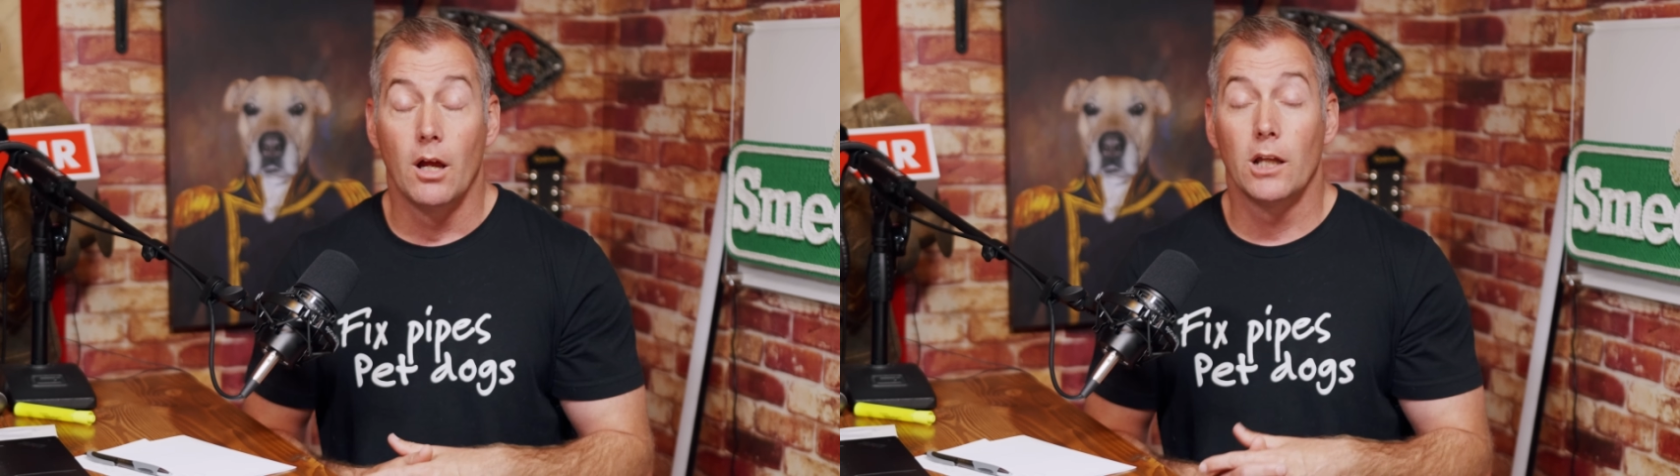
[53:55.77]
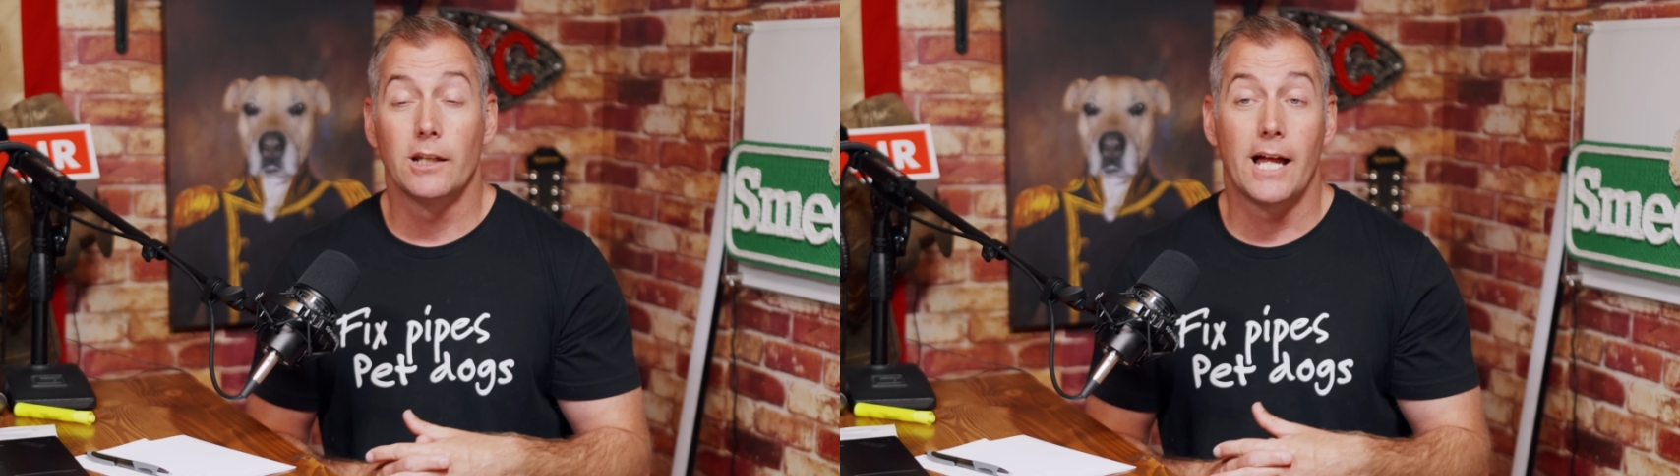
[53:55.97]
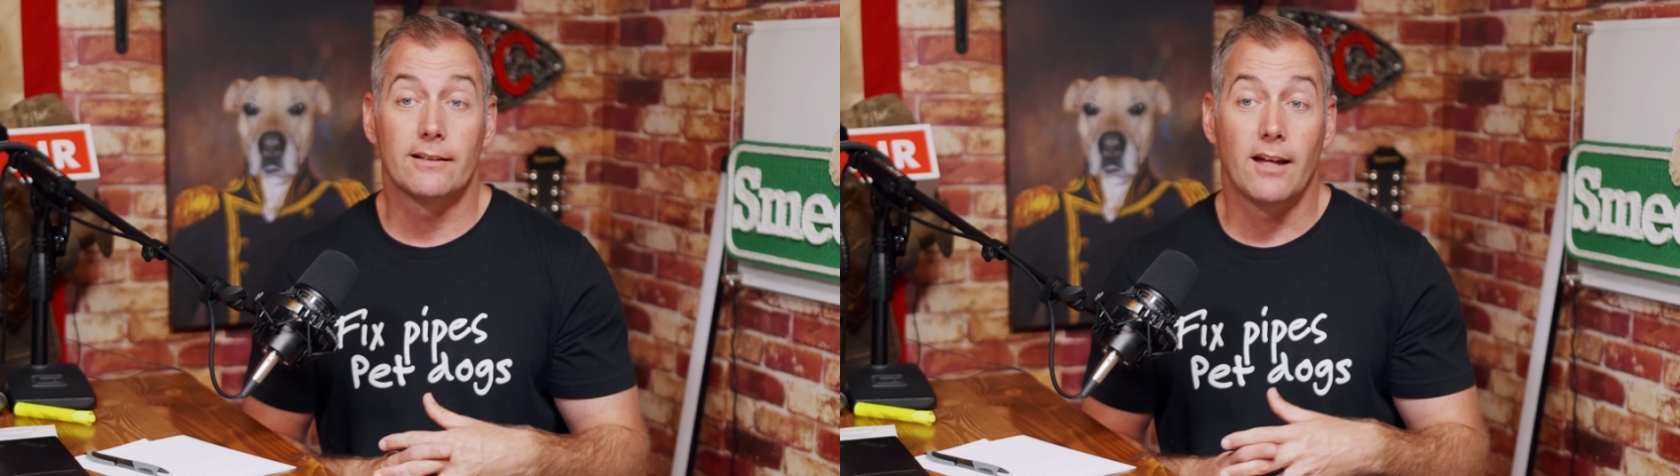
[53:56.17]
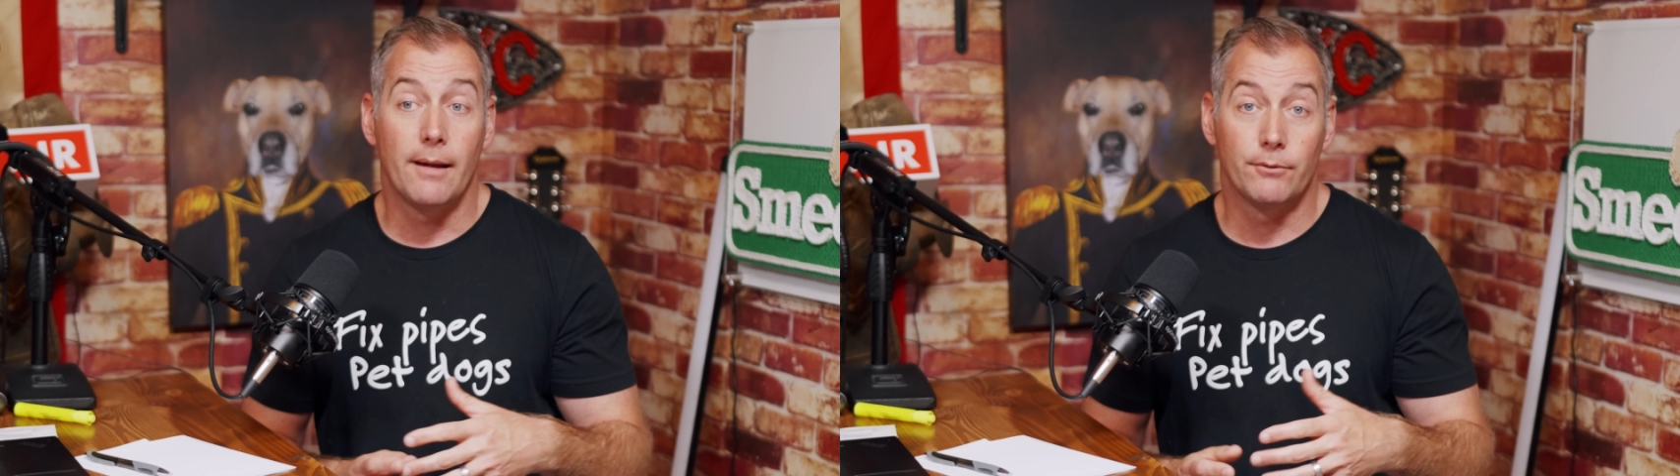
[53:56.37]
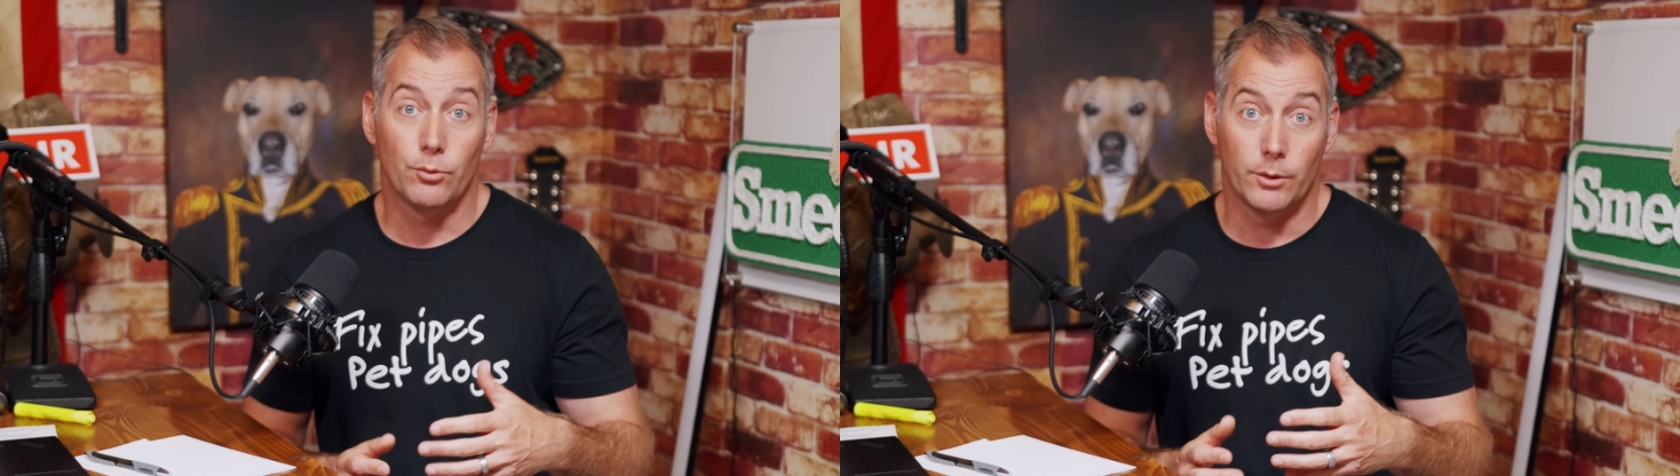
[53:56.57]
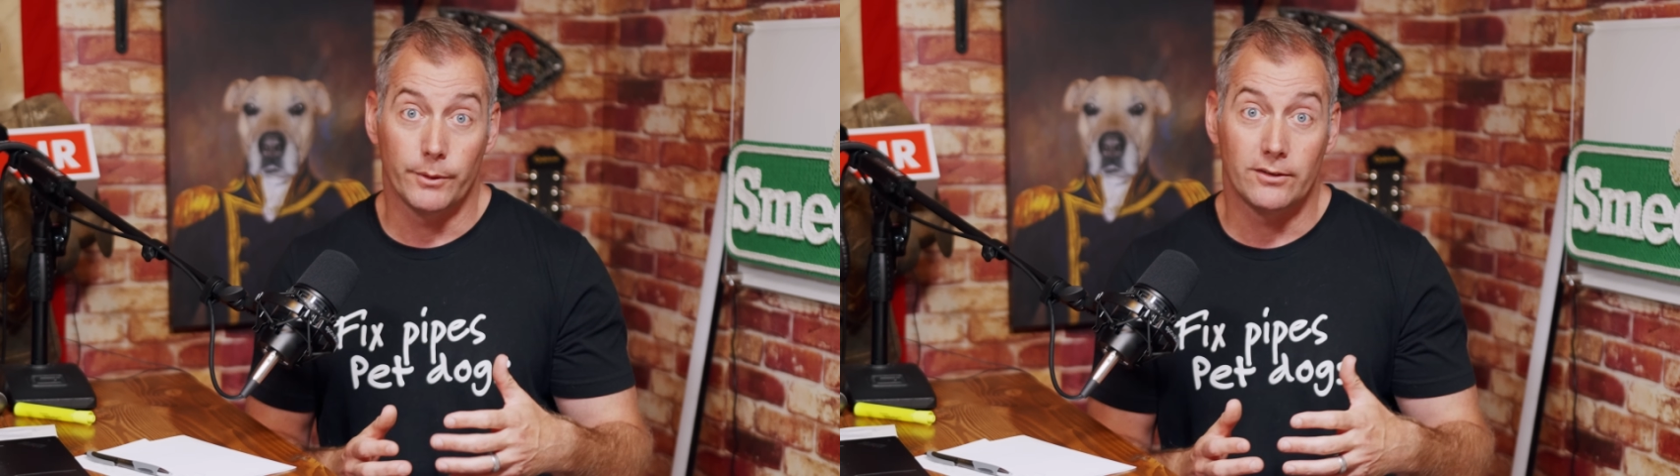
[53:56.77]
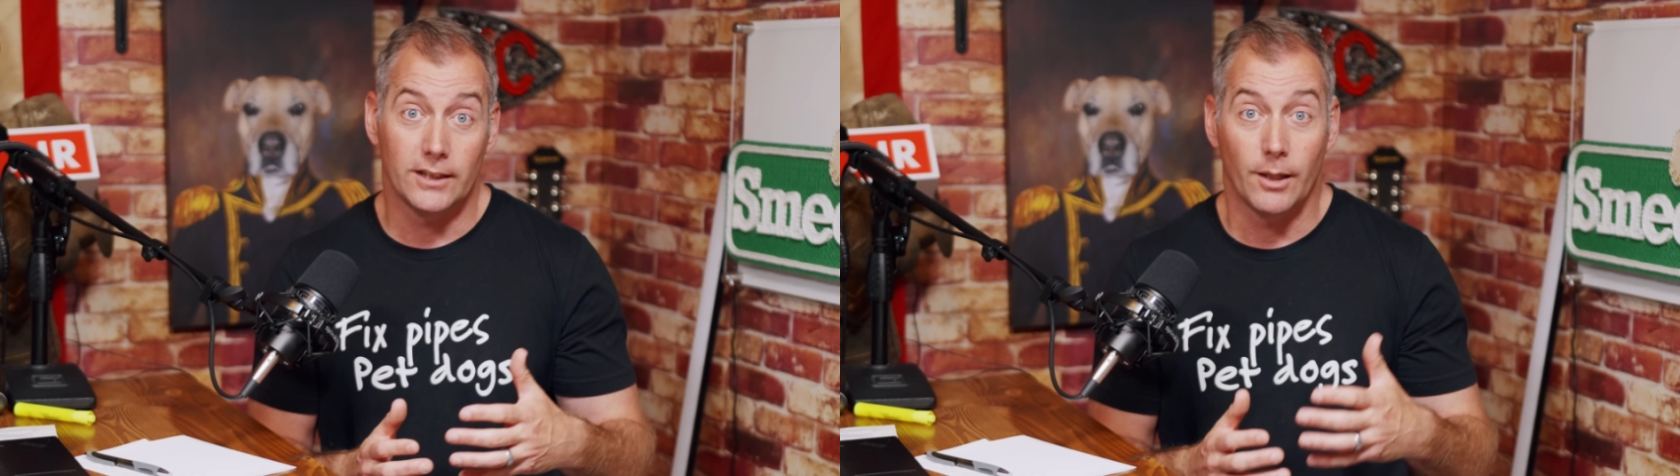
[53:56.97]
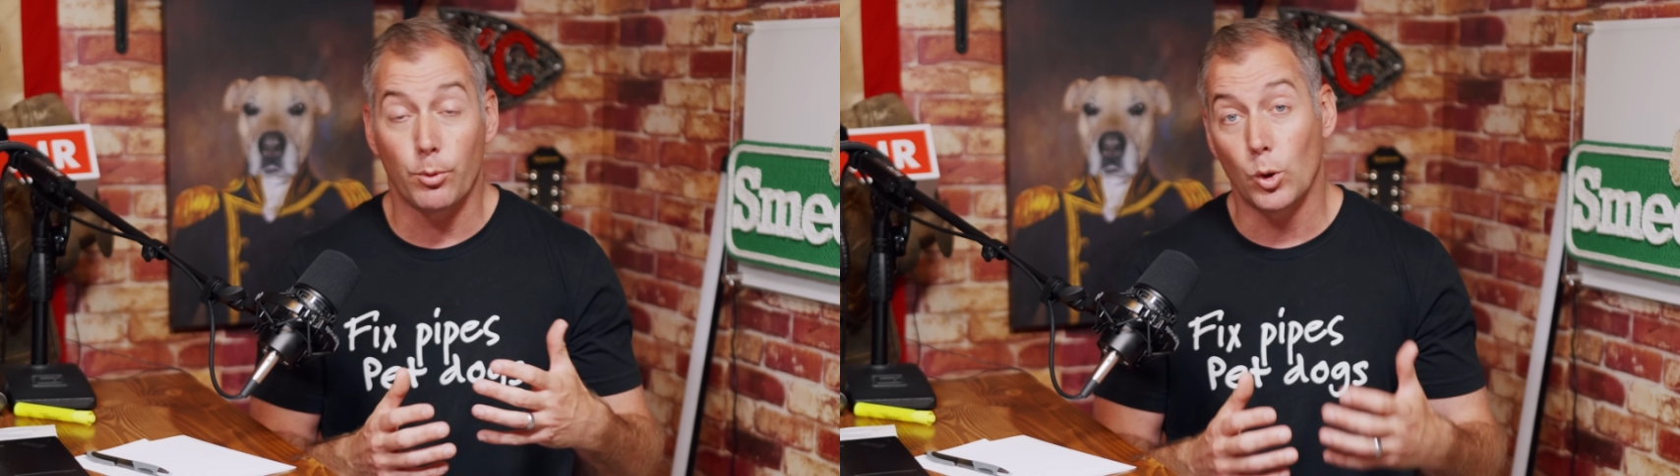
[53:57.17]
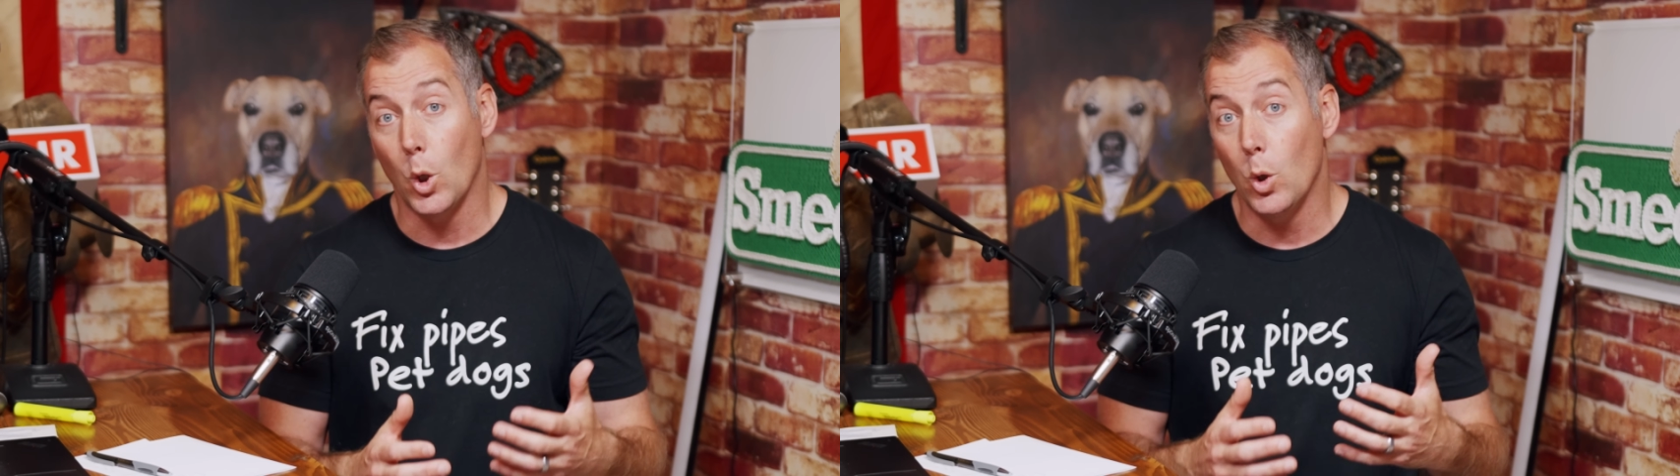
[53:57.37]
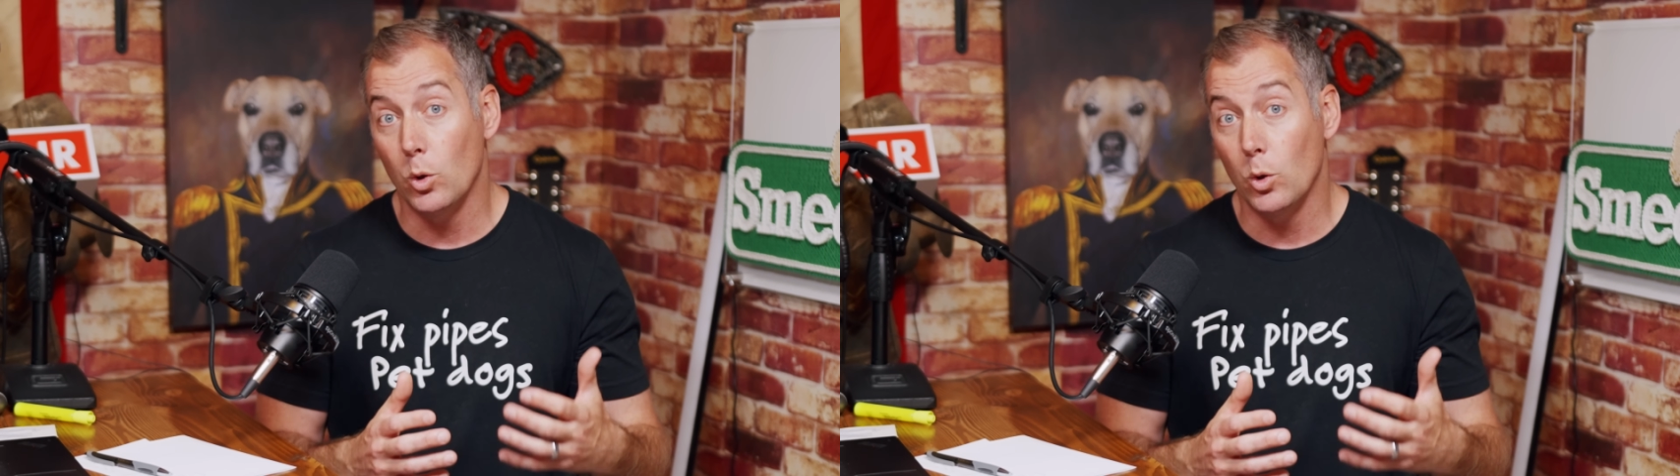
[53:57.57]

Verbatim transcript: A lot of times when we see a pro